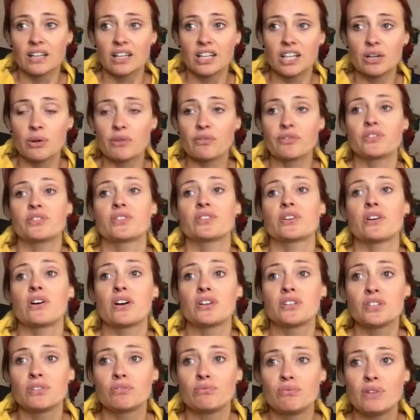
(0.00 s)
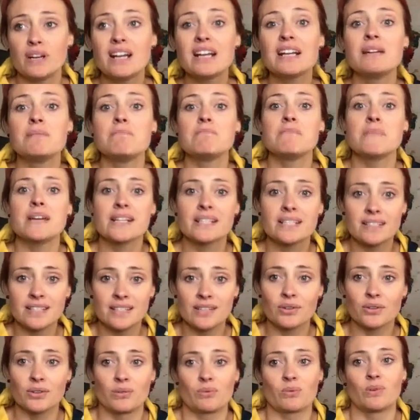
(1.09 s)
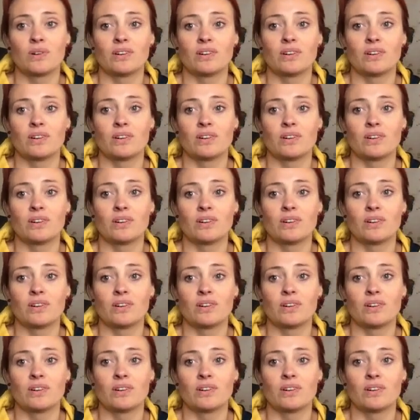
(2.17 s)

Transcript: if you start to really miss the other